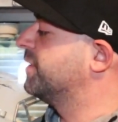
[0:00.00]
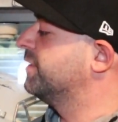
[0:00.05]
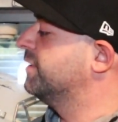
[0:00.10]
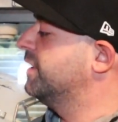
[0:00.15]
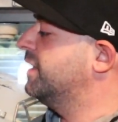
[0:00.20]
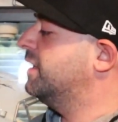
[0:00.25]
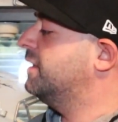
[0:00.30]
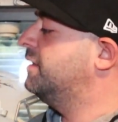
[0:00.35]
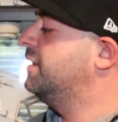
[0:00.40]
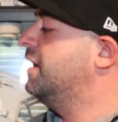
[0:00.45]
the
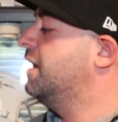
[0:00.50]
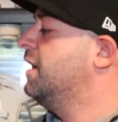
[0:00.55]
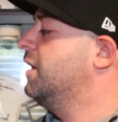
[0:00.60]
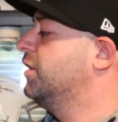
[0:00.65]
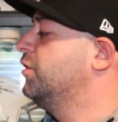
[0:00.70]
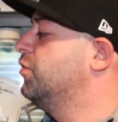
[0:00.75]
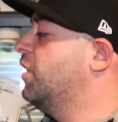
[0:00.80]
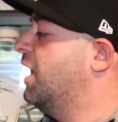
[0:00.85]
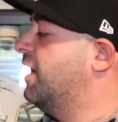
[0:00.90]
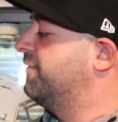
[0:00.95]
lid,
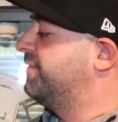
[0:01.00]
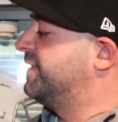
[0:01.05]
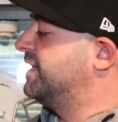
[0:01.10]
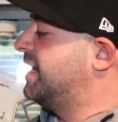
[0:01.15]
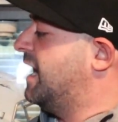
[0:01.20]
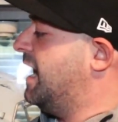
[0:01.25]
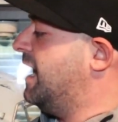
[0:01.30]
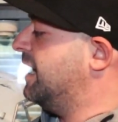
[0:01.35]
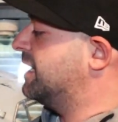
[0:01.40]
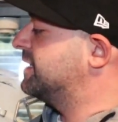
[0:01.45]
you have
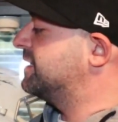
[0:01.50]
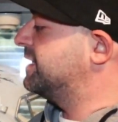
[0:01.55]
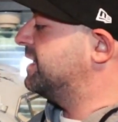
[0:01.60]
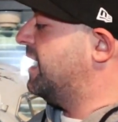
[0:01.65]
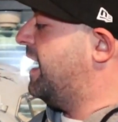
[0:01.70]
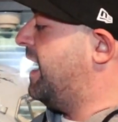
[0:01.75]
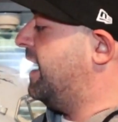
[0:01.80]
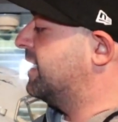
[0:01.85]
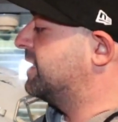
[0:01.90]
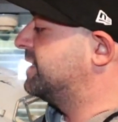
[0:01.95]
the
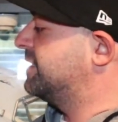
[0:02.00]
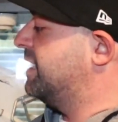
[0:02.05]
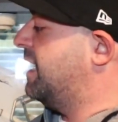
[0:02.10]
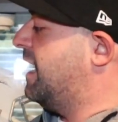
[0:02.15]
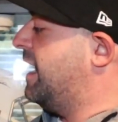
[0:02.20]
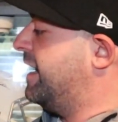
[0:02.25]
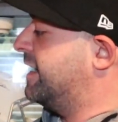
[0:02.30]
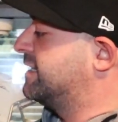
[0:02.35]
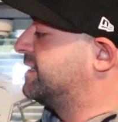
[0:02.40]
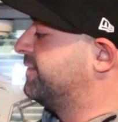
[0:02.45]

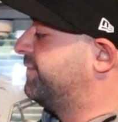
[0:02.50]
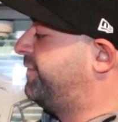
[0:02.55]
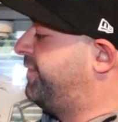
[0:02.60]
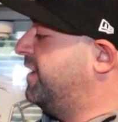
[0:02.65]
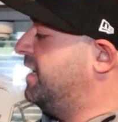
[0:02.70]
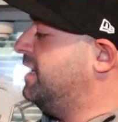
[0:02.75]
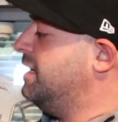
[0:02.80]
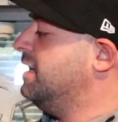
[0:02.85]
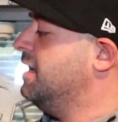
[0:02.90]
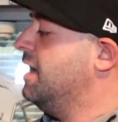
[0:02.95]

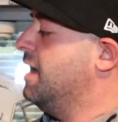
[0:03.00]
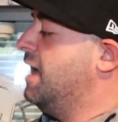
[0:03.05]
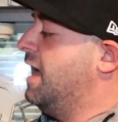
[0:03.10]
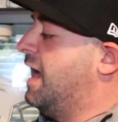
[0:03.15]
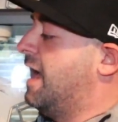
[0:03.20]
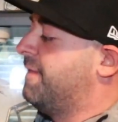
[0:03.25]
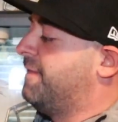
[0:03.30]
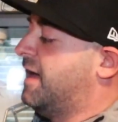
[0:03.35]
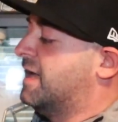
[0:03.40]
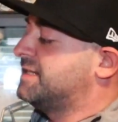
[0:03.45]
XXXV,
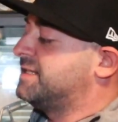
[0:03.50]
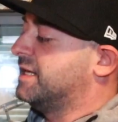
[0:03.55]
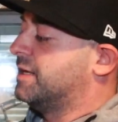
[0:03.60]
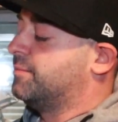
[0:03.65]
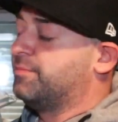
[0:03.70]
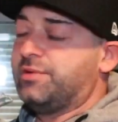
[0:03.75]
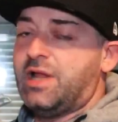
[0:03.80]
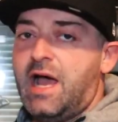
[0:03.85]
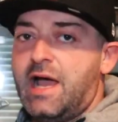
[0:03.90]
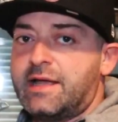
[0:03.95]
and that's
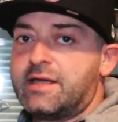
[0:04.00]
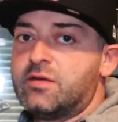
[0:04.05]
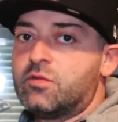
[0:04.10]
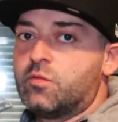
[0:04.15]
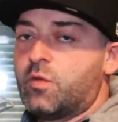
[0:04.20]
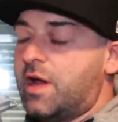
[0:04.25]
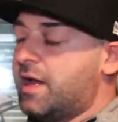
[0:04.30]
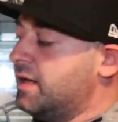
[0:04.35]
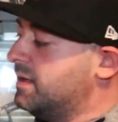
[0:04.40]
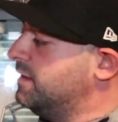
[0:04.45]
in black
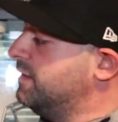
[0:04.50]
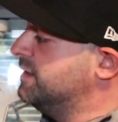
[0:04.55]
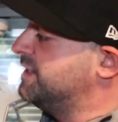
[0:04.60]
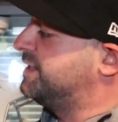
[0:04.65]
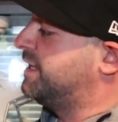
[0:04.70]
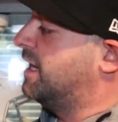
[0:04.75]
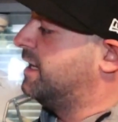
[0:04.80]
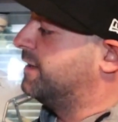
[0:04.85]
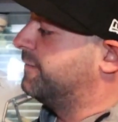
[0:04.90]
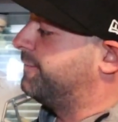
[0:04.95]
and red,
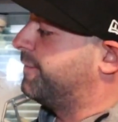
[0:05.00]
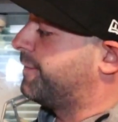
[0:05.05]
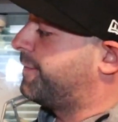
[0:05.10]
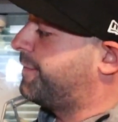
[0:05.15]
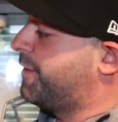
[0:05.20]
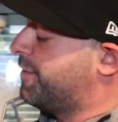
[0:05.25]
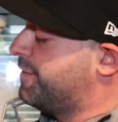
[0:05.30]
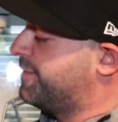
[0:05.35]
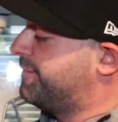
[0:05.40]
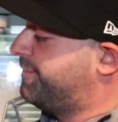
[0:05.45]
standing for
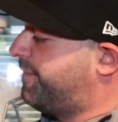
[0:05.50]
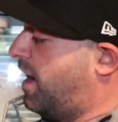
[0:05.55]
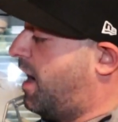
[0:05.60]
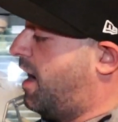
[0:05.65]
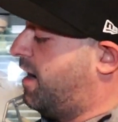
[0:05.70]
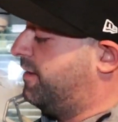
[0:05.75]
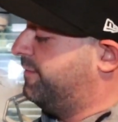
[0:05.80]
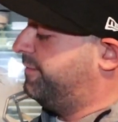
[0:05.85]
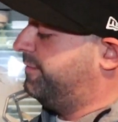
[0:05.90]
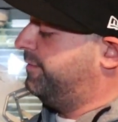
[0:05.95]

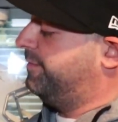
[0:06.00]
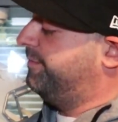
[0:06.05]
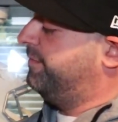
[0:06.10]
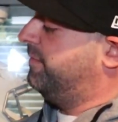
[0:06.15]
35.